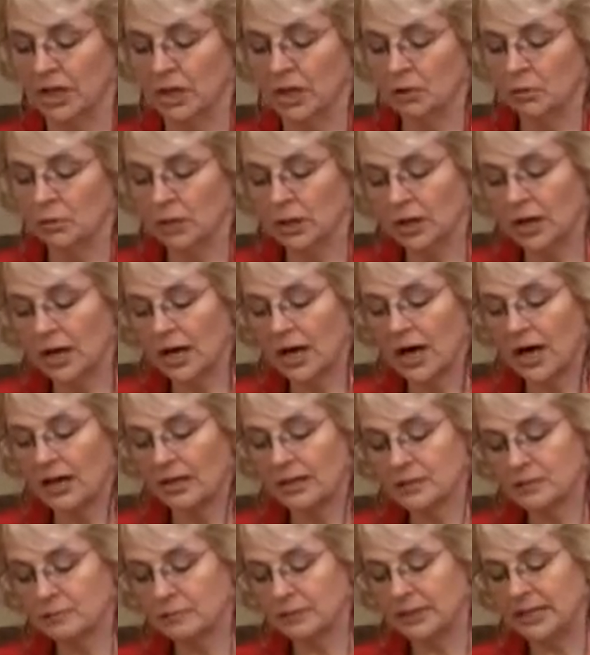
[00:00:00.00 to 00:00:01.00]
What God
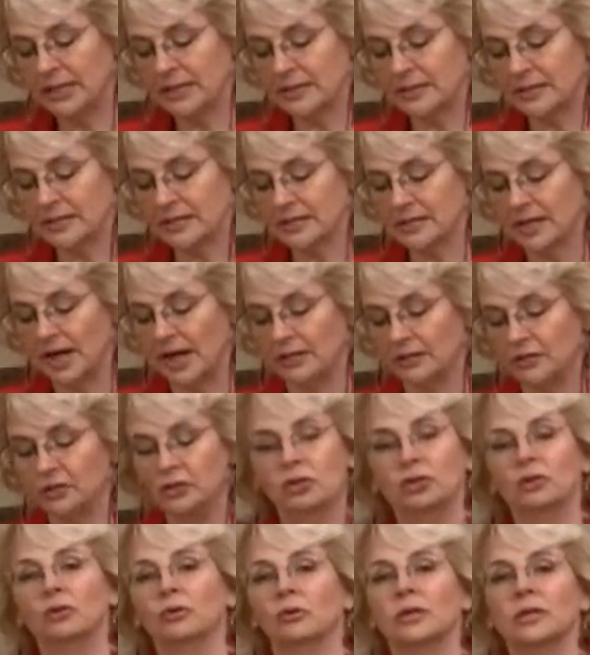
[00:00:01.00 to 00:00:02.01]
has placed inside
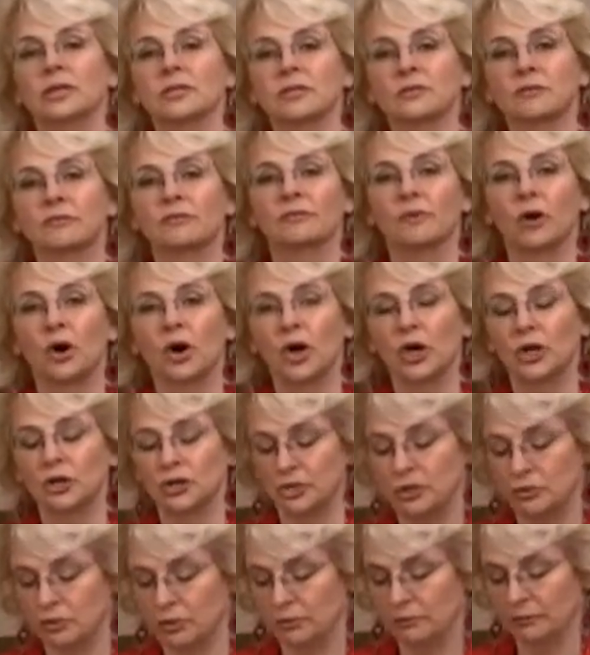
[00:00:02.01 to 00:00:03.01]
you is far
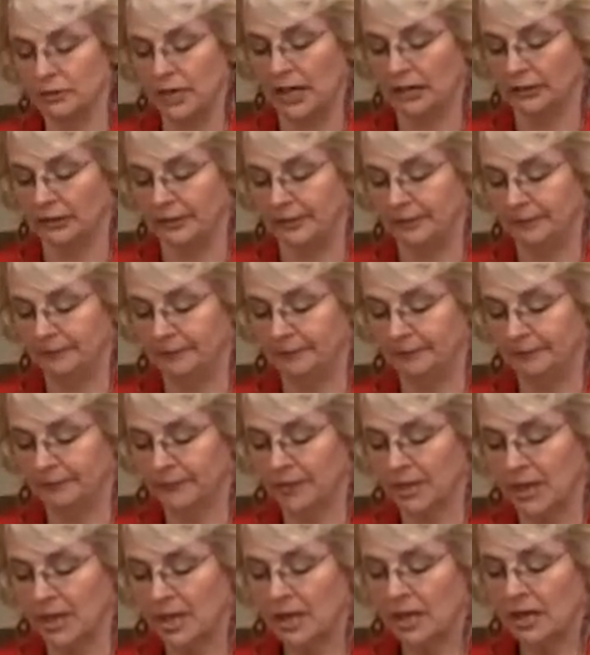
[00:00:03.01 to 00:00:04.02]
too compelling.
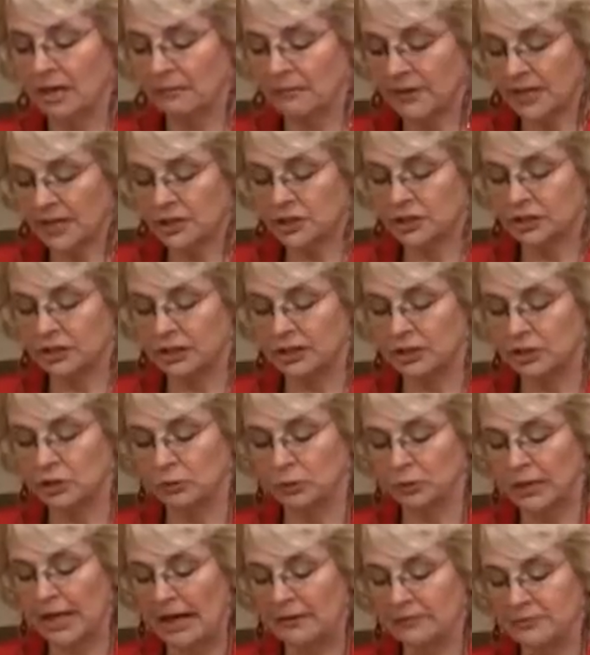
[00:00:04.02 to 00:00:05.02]
Eventually, you
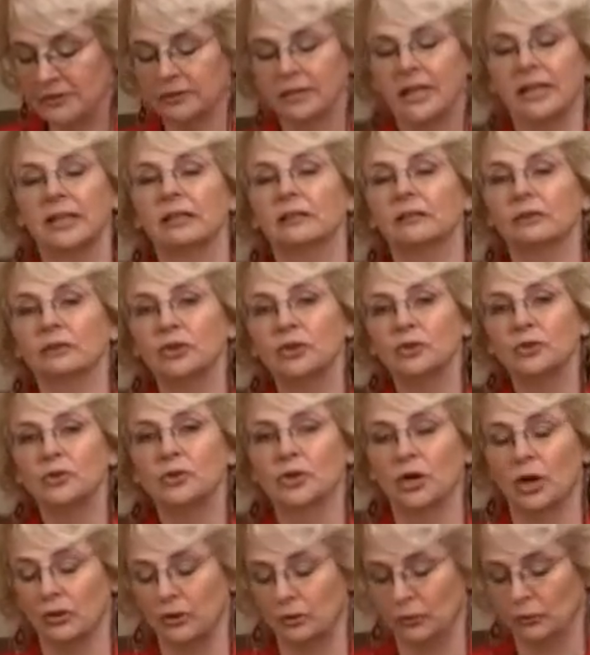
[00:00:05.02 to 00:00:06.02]
will have to let it loose
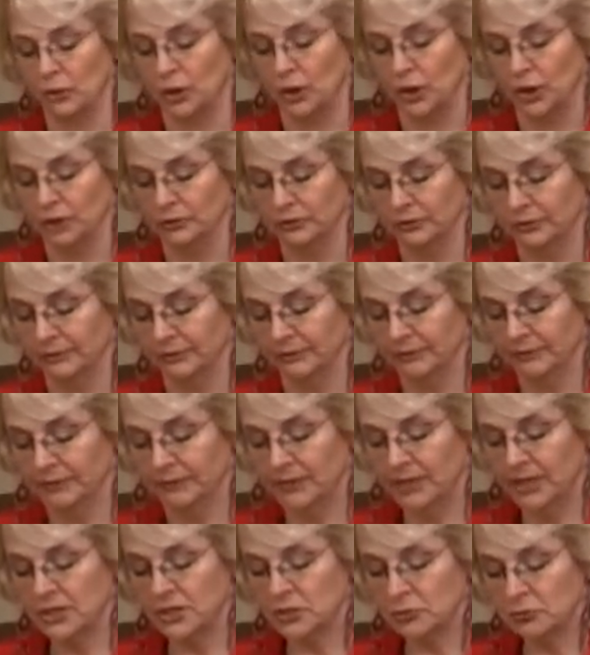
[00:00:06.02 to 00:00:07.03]
on the world.
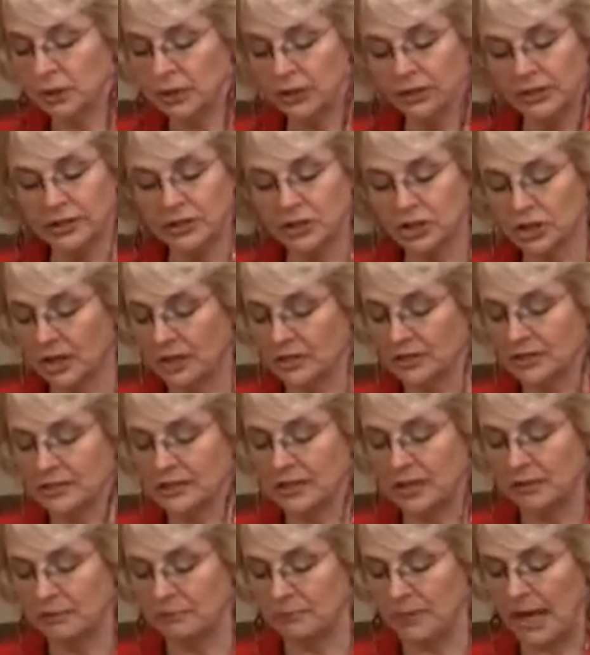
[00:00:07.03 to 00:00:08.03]
It's really just
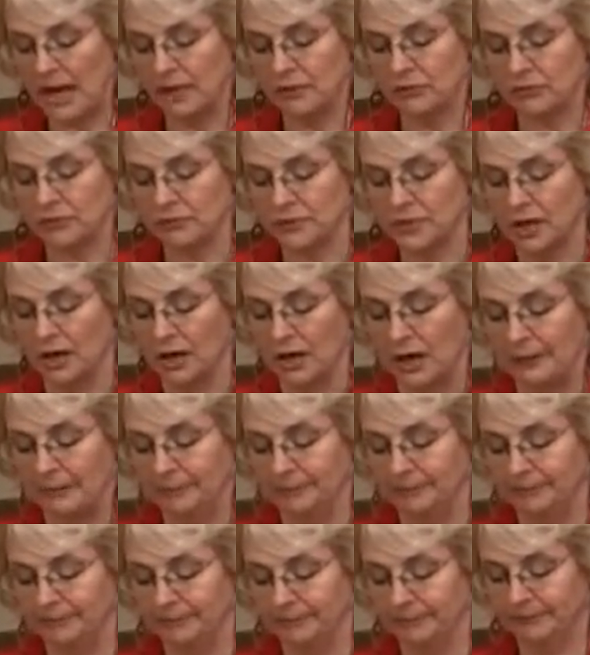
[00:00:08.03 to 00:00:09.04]
a matter of
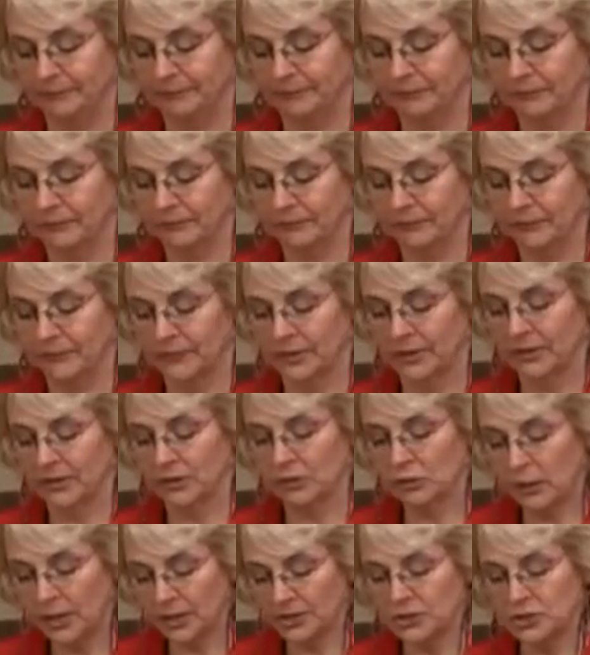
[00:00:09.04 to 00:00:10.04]
time. The
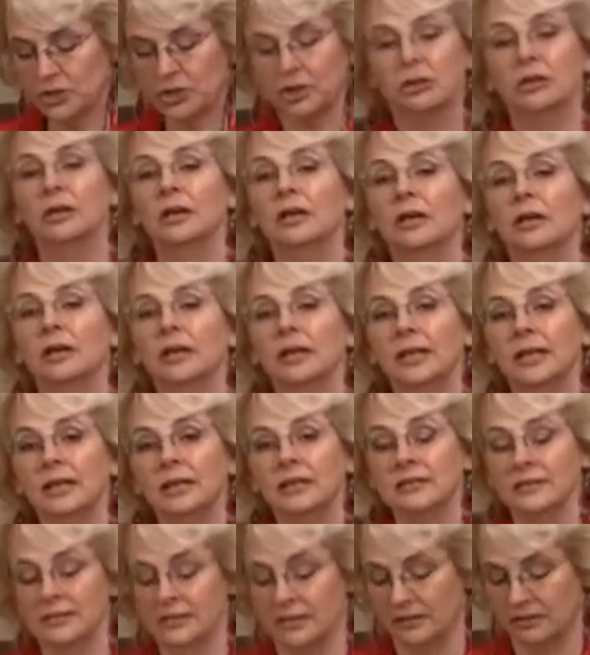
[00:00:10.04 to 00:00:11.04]
question
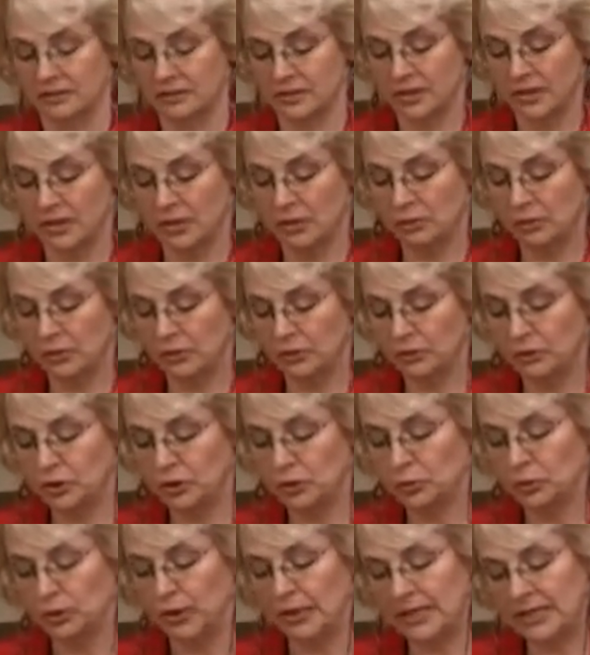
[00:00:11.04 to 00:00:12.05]
isn't whether you
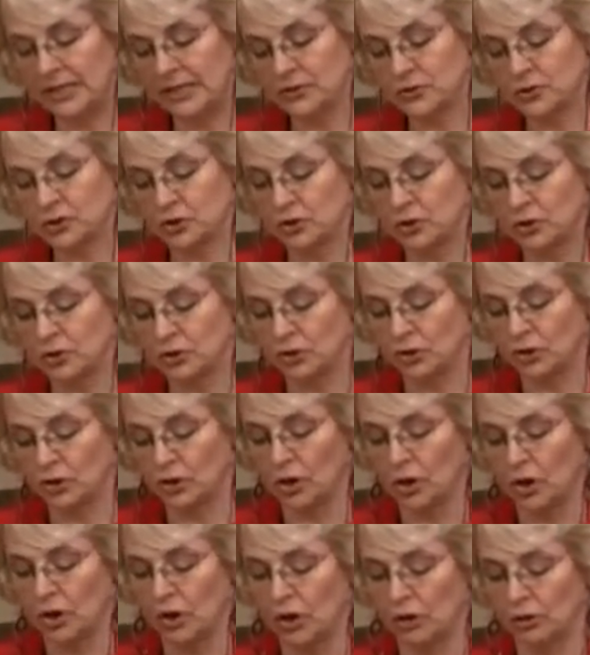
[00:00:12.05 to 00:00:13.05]
will answer your
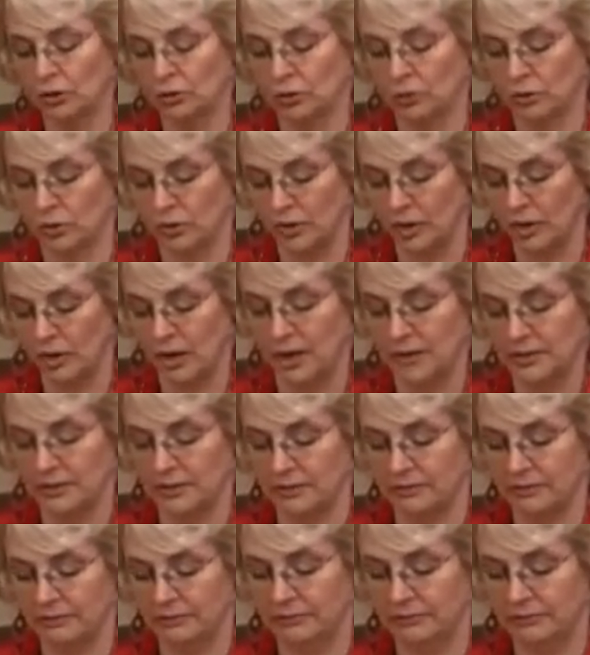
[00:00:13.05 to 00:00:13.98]
call or not.